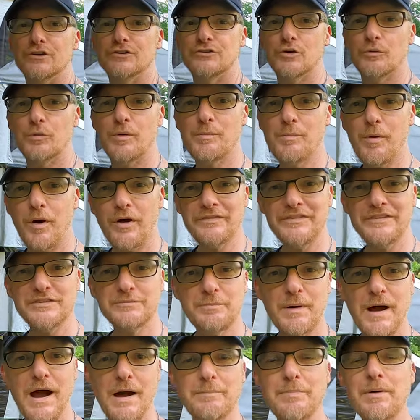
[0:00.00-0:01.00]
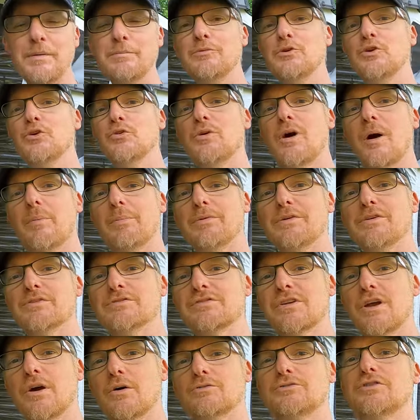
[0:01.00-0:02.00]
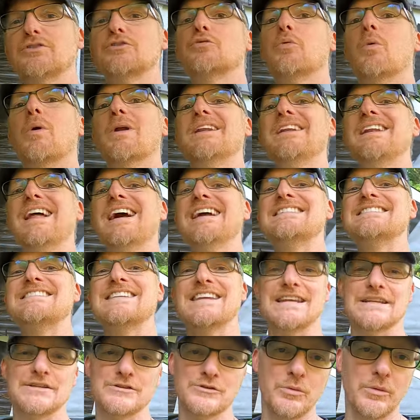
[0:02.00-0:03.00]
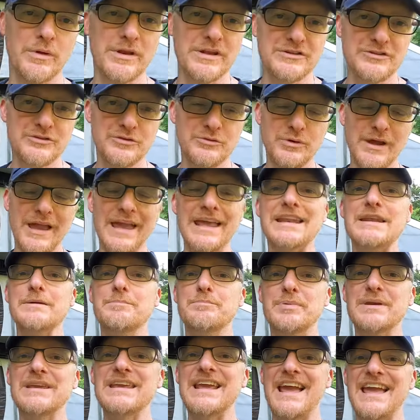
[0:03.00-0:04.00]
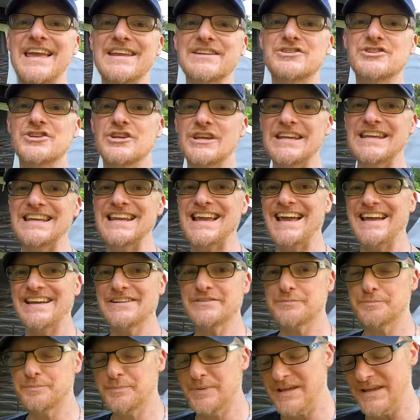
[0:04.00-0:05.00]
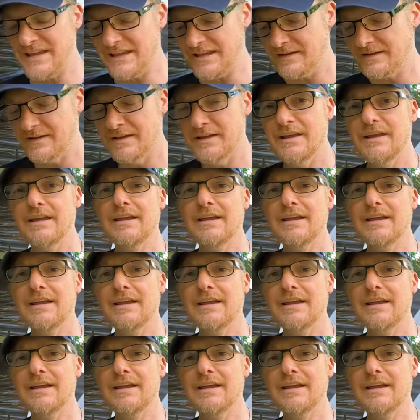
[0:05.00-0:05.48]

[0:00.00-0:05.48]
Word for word: So we bought this pop-up new a couple years ago. It's a 2019 2280 BH ESP.